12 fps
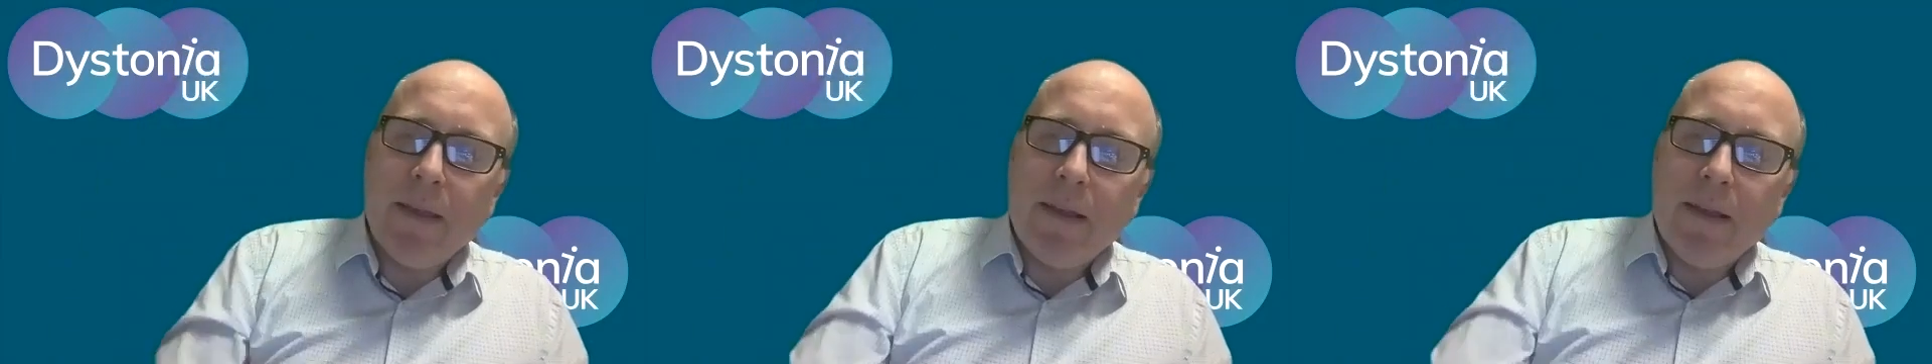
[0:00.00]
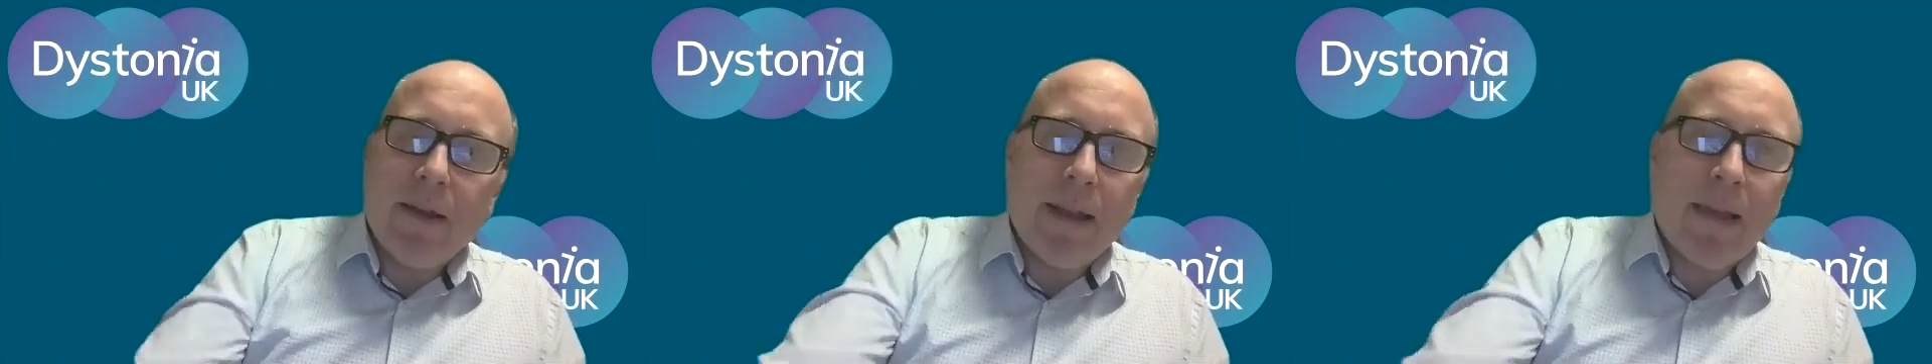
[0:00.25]

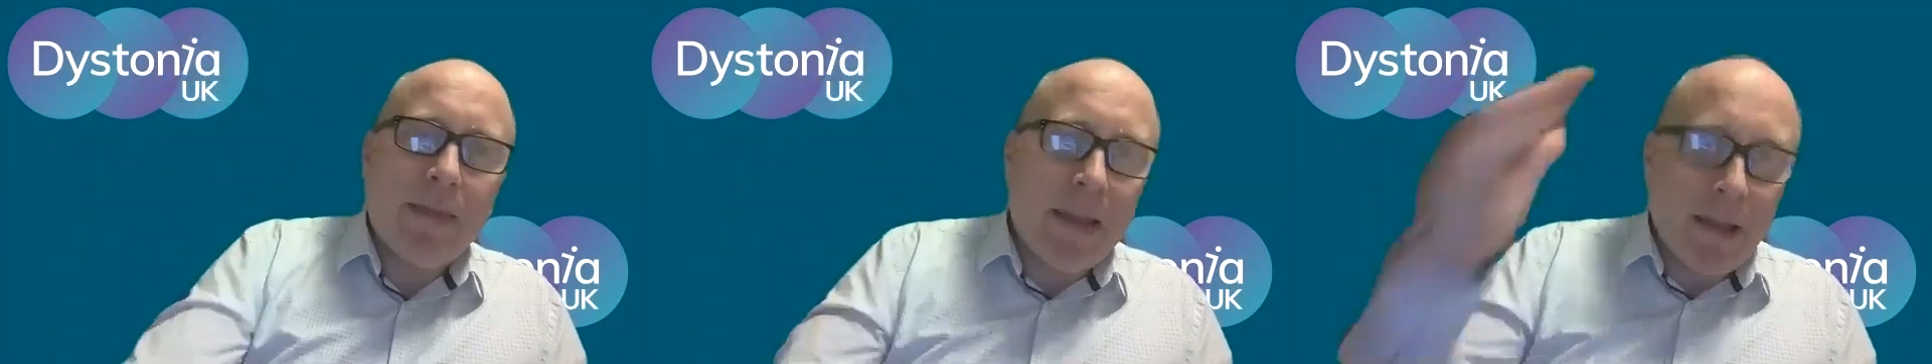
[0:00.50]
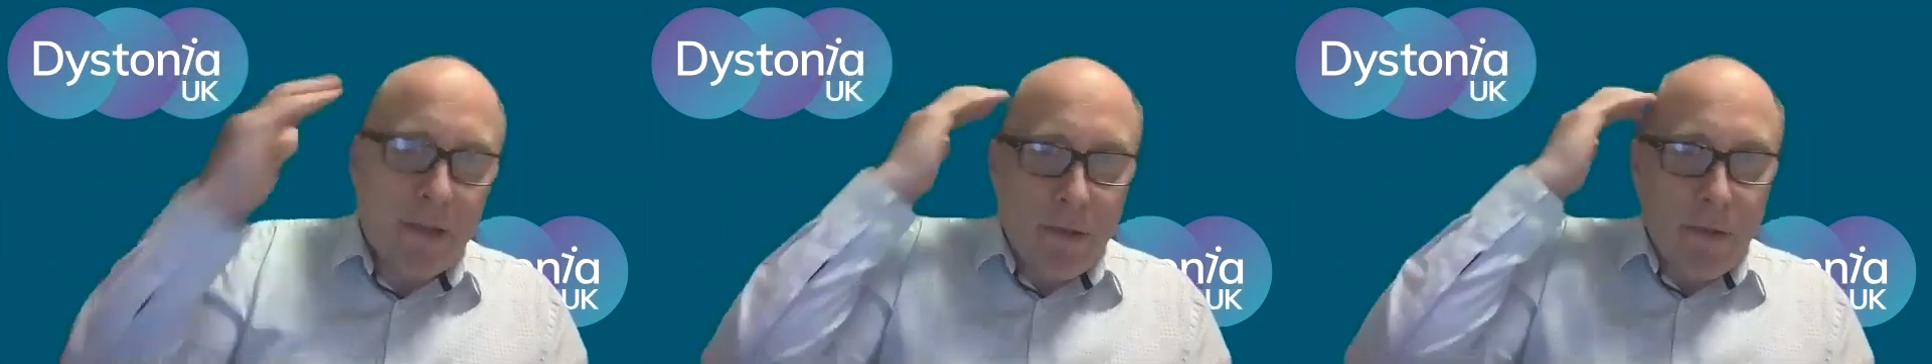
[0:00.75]
I have
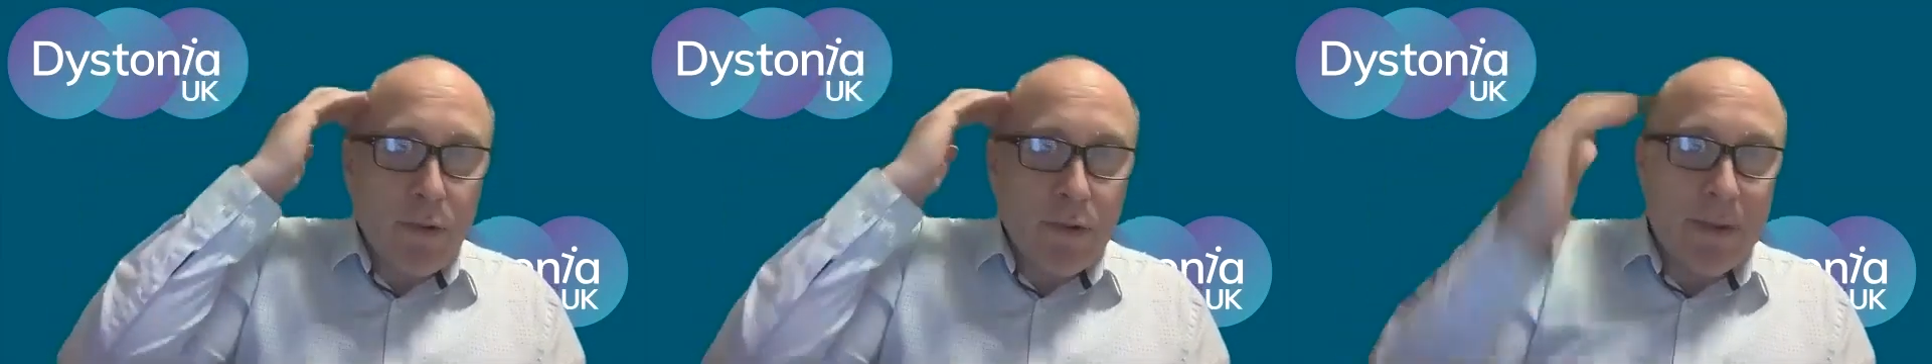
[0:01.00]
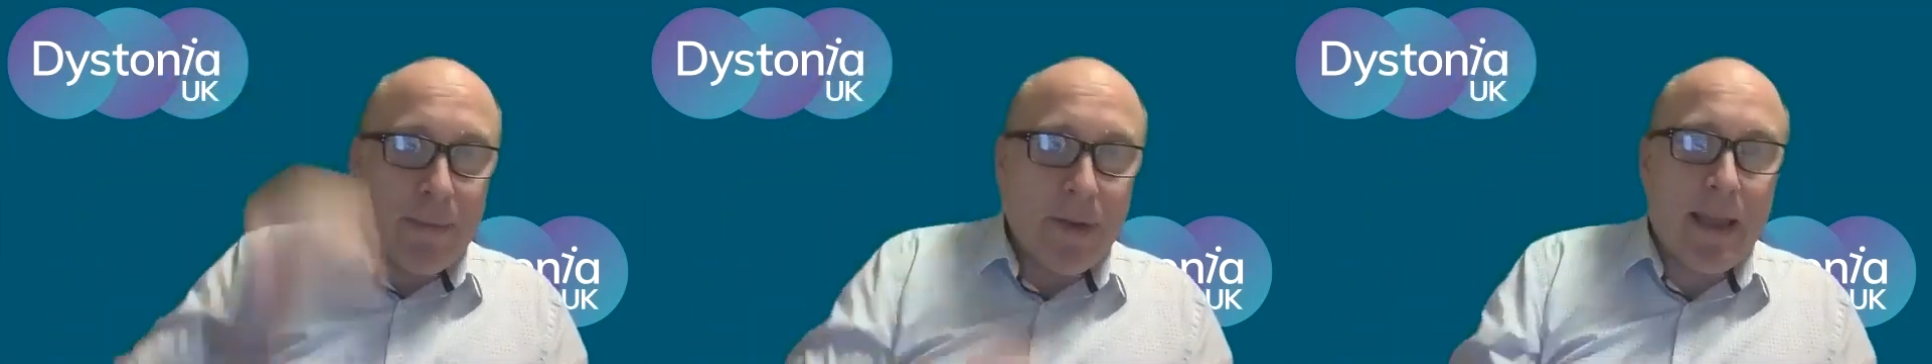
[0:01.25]
that
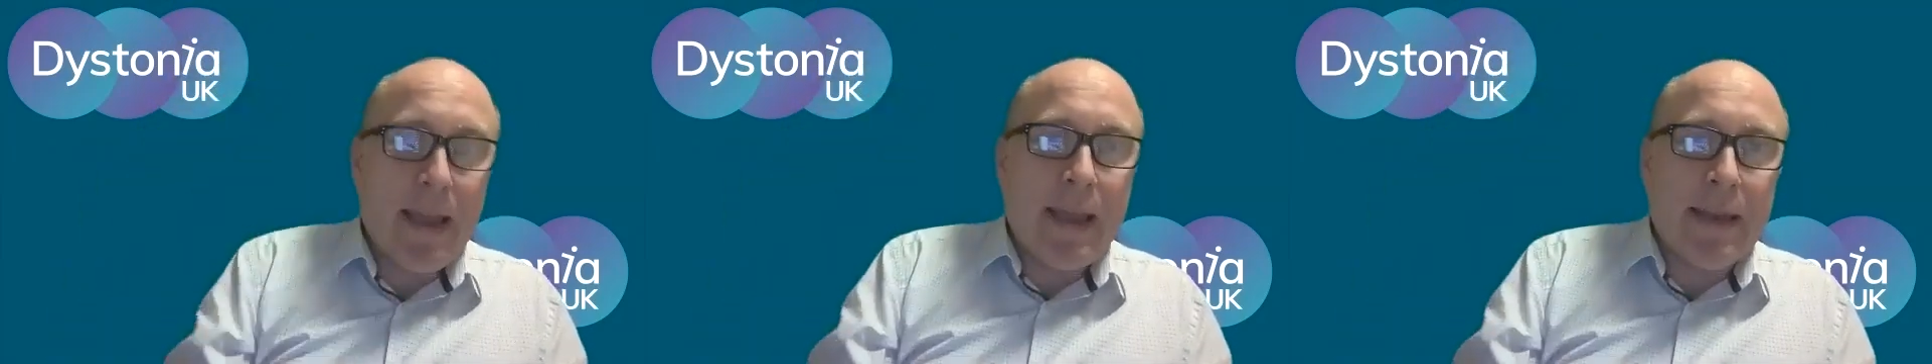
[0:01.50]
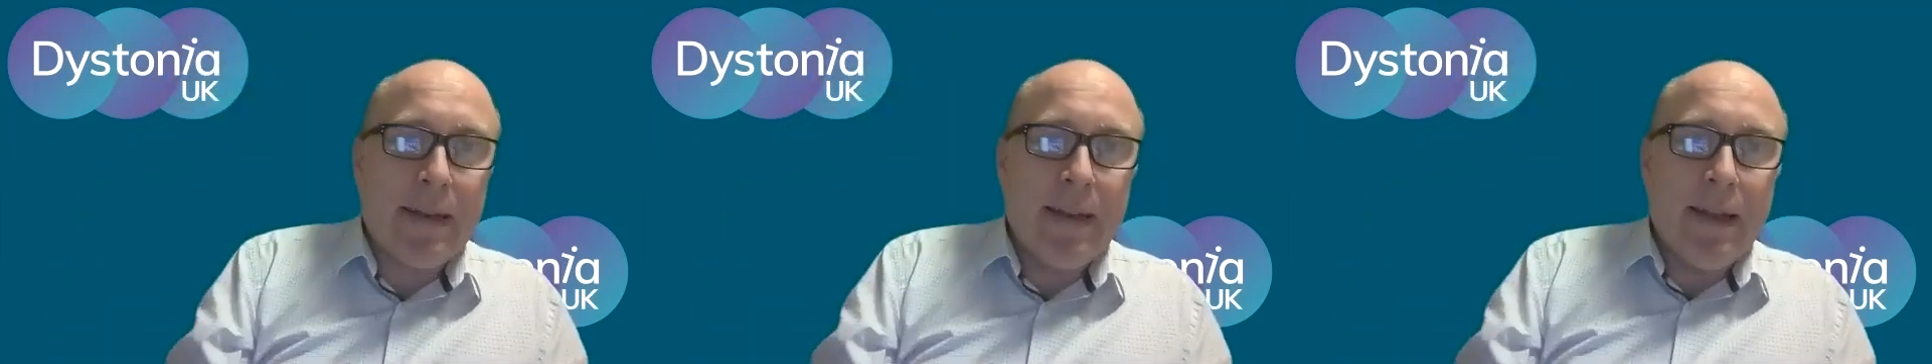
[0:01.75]
thought in my
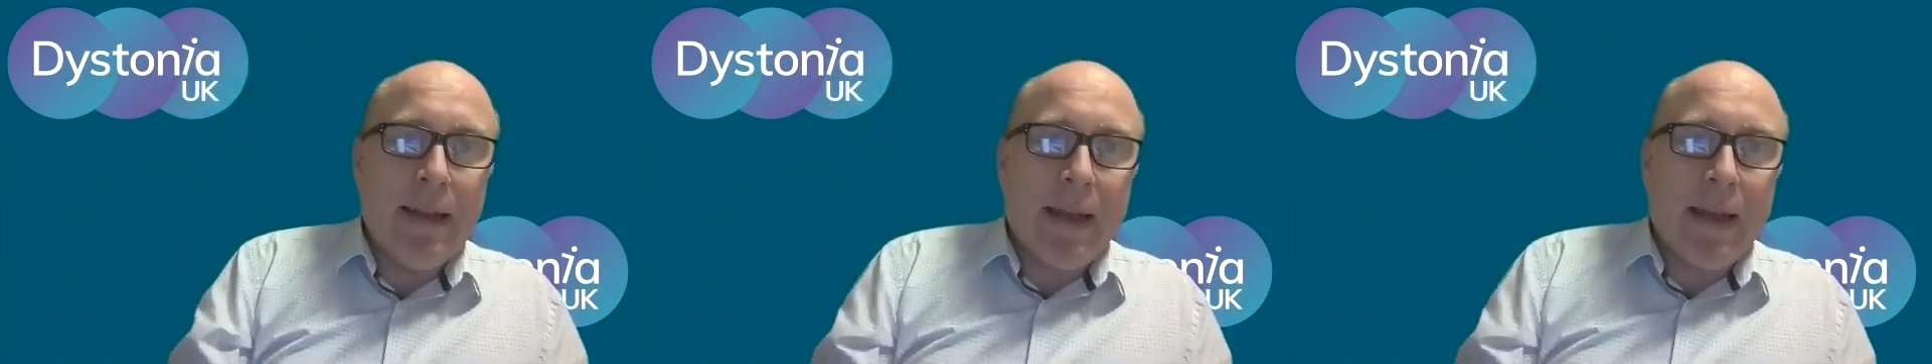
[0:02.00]
head,